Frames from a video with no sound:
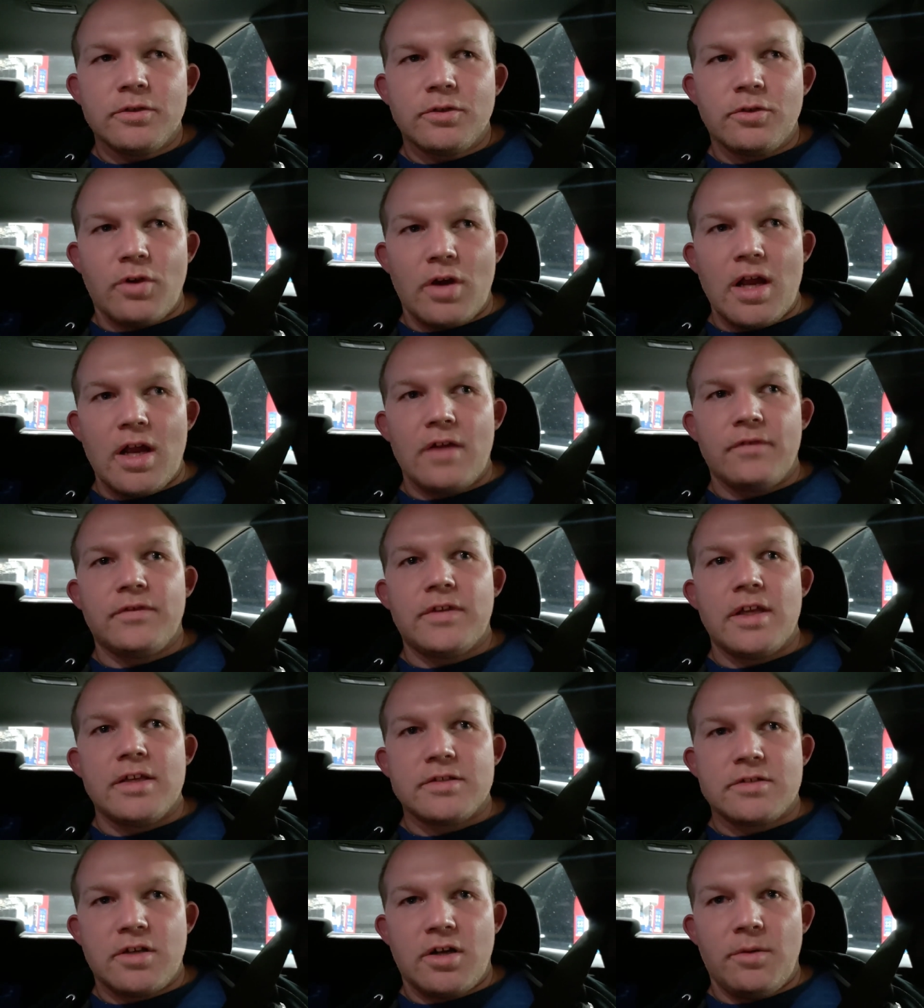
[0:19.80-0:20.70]
kraft
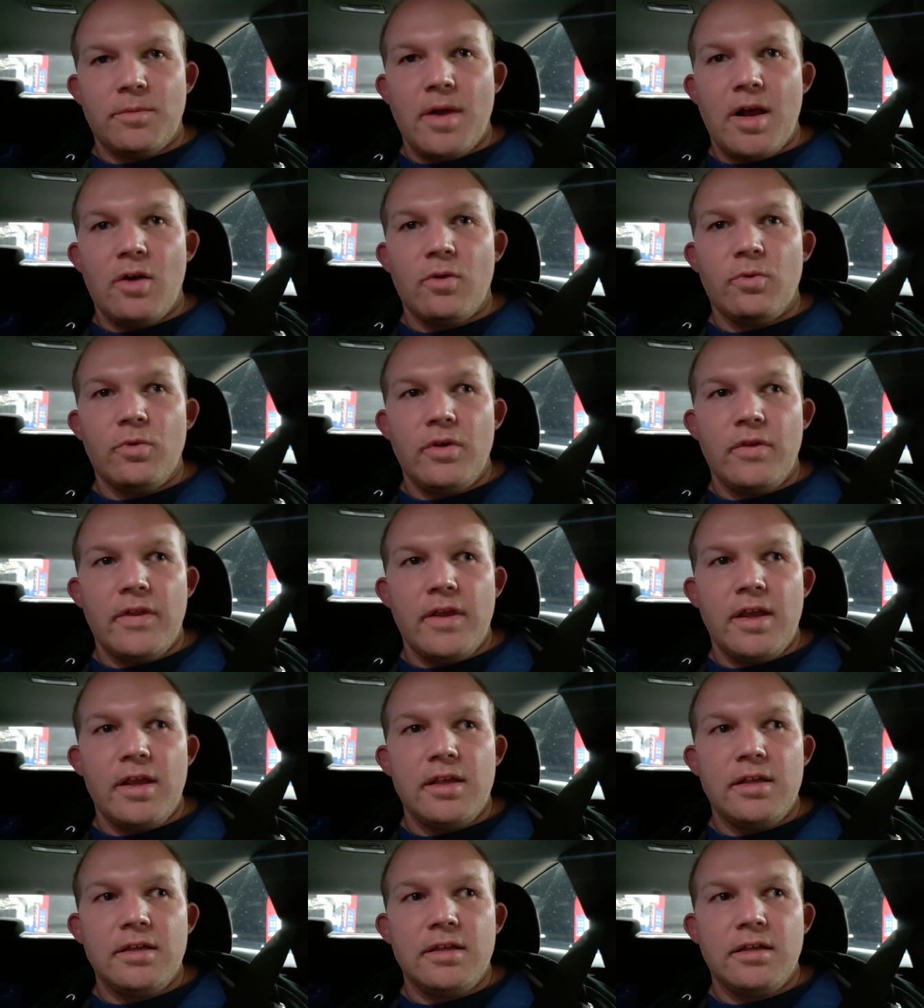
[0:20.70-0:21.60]
has come out with
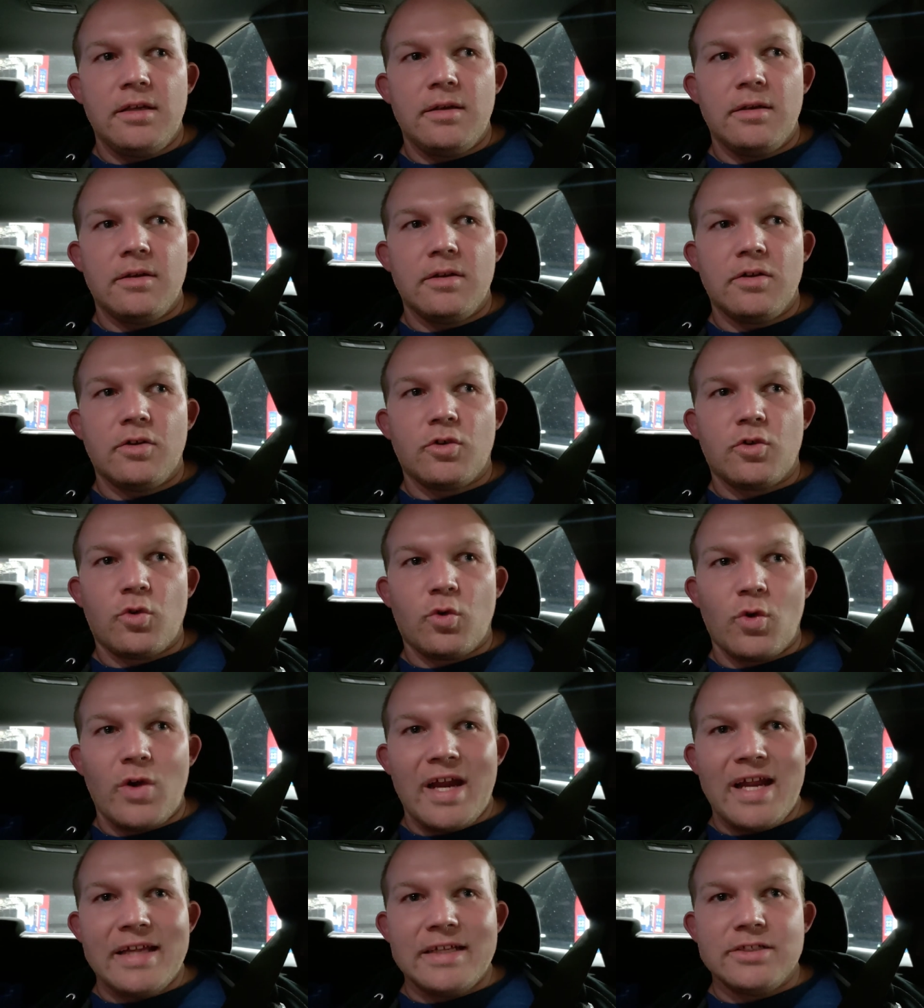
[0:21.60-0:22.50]
a
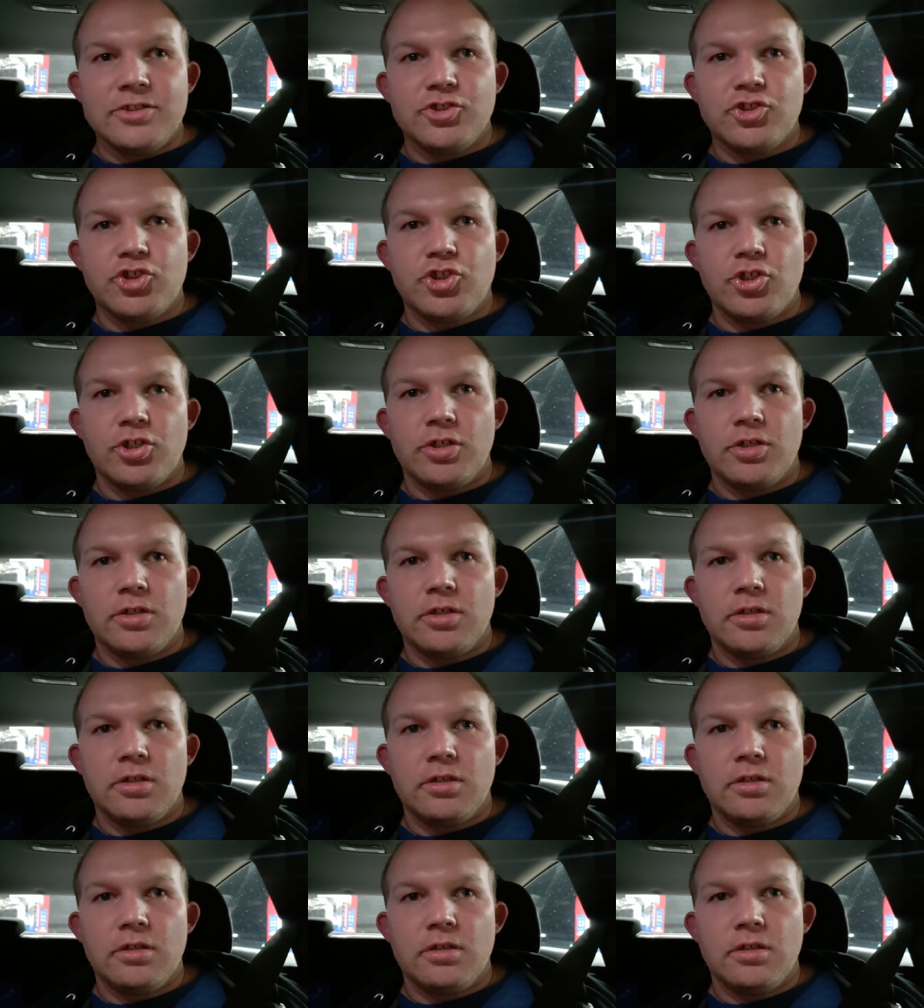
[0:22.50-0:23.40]
cranch
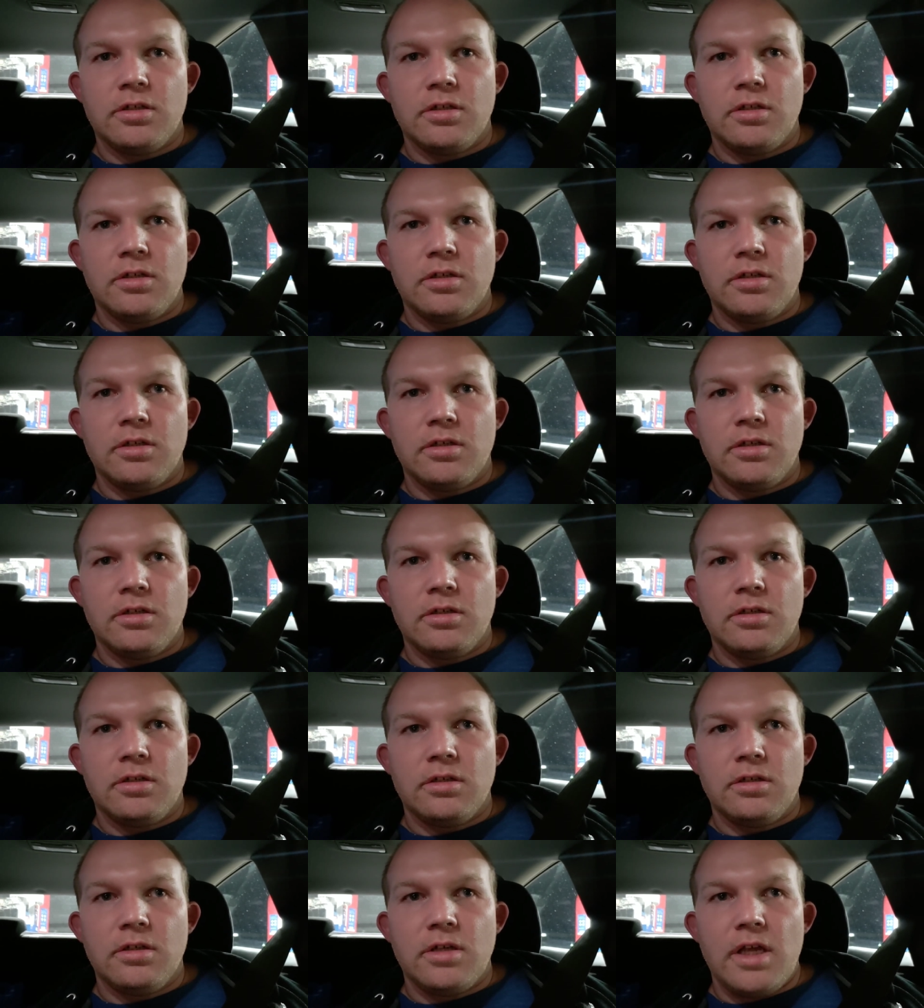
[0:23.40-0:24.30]

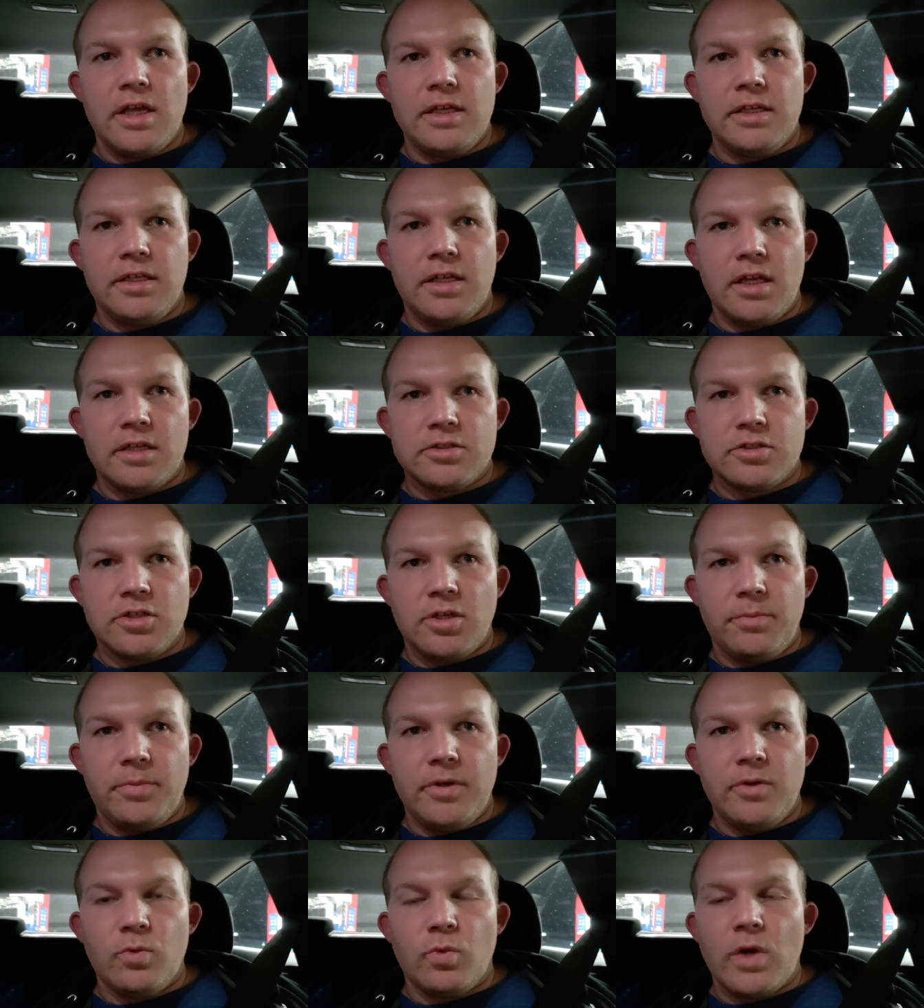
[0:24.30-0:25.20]
a
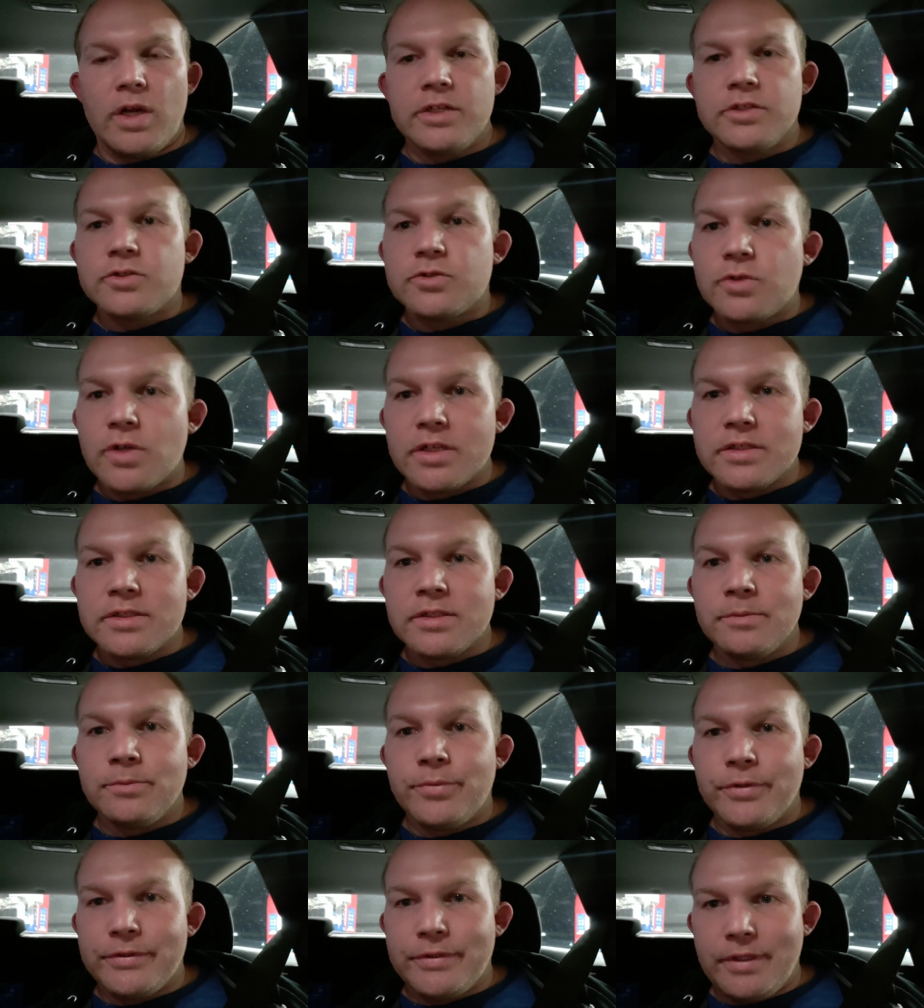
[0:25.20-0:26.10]
ketchup and ranch
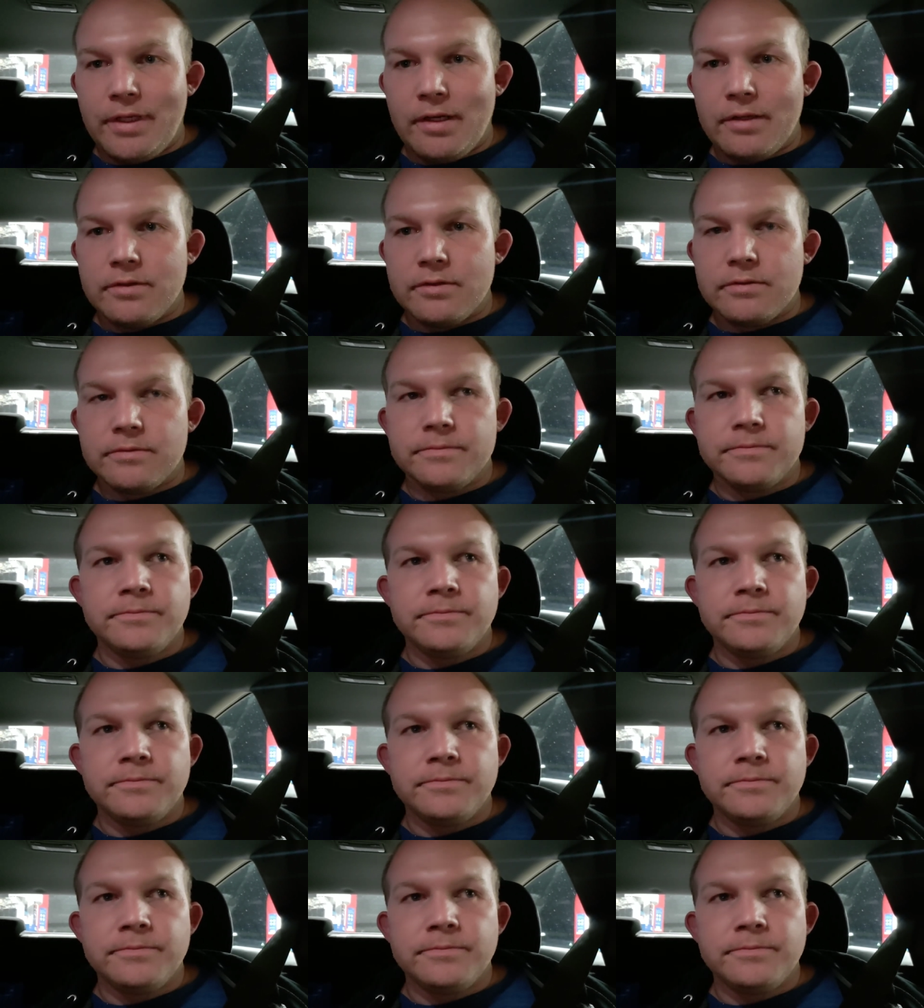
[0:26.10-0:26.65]
dressing put together